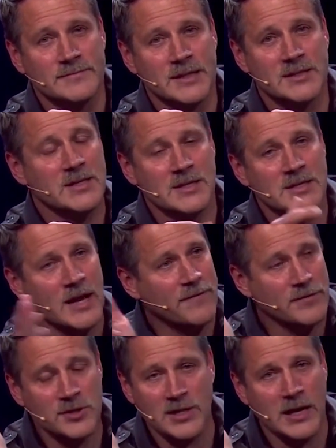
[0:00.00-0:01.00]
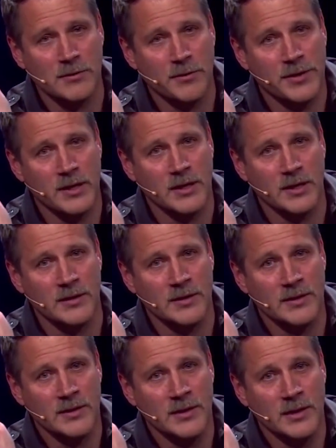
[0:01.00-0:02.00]
it's, it's not for shallow thinking,
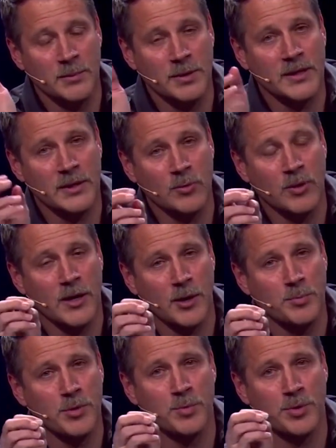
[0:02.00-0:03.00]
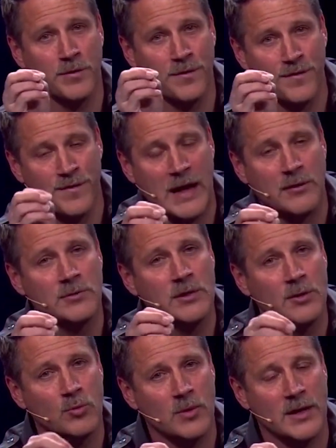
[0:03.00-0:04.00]
but it will help you
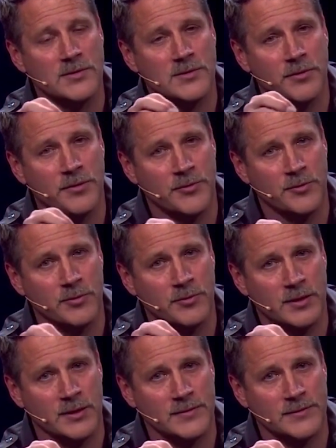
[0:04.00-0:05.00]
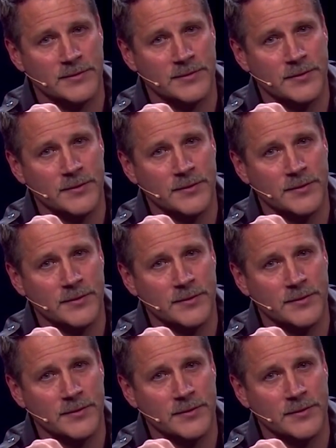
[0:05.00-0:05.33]
profoundly wrestle through this.